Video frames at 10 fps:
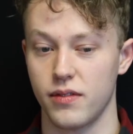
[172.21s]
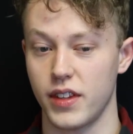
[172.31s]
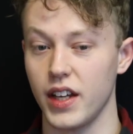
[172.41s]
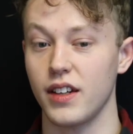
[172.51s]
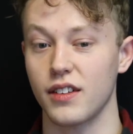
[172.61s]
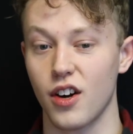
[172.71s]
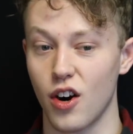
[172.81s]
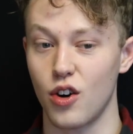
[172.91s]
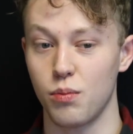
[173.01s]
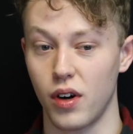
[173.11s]
then
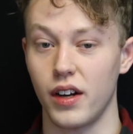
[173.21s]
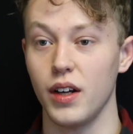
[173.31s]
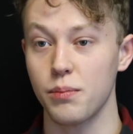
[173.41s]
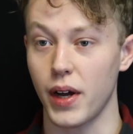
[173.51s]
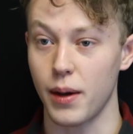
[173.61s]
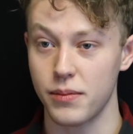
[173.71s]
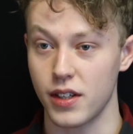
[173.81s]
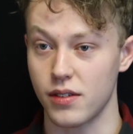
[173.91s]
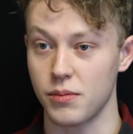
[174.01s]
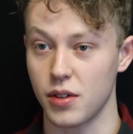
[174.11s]
Carl brought up
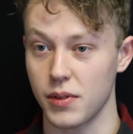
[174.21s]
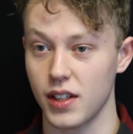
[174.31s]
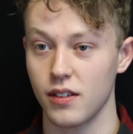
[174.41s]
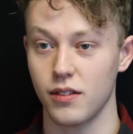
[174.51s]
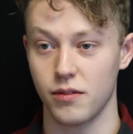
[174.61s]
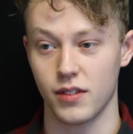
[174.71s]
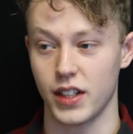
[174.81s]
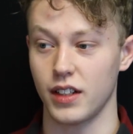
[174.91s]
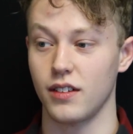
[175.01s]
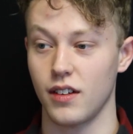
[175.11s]
baptism to me
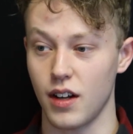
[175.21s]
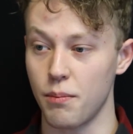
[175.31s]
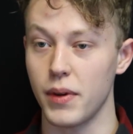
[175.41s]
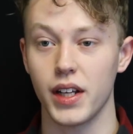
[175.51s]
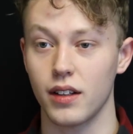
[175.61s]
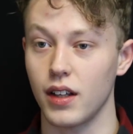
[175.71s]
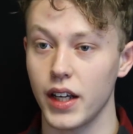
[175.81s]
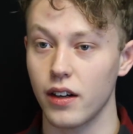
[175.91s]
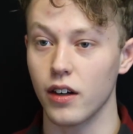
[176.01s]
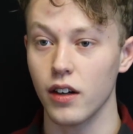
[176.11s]
like a minute
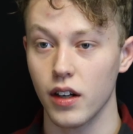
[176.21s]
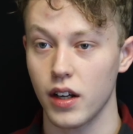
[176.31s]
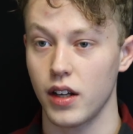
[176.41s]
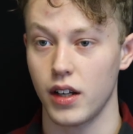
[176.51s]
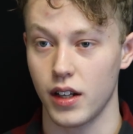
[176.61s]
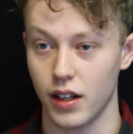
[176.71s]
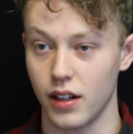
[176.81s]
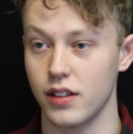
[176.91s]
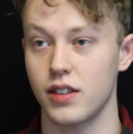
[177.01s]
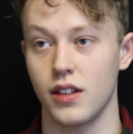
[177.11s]
later,
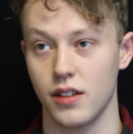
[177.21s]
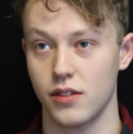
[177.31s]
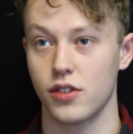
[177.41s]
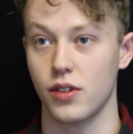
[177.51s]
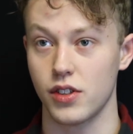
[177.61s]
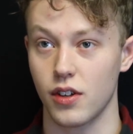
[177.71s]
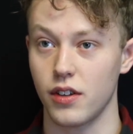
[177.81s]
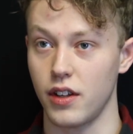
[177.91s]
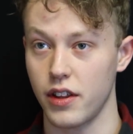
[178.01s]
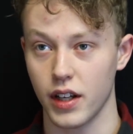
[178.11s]
and so I
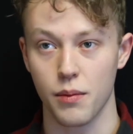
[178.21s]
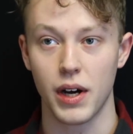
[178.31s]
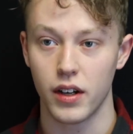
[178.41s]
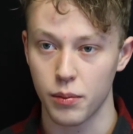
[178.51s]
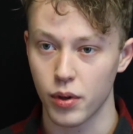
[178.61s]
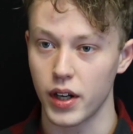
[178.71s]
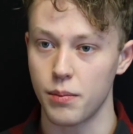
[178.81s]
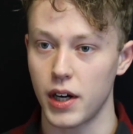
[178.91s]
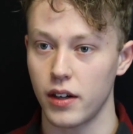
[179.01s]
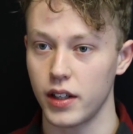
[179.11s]
started to think about it, pray
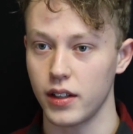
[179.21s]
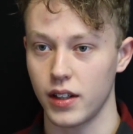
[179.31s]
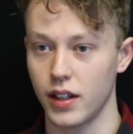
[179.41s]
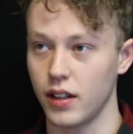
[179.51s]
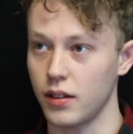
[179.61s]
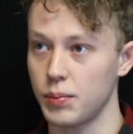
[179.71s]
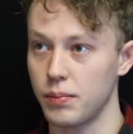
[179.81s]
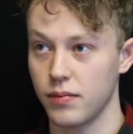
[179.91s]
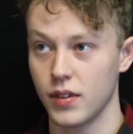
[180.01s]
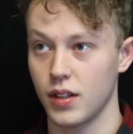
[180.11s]
about it, and
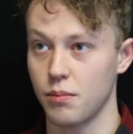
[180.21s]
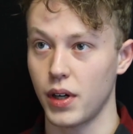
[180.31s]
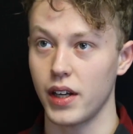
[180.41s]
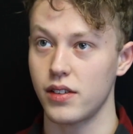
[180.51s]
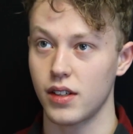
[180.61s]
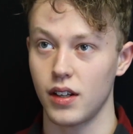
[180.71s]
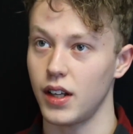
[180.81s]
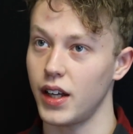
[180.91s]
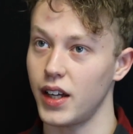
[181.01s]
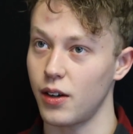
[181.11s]
by
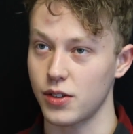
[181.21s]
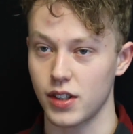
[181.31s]
Sunday I was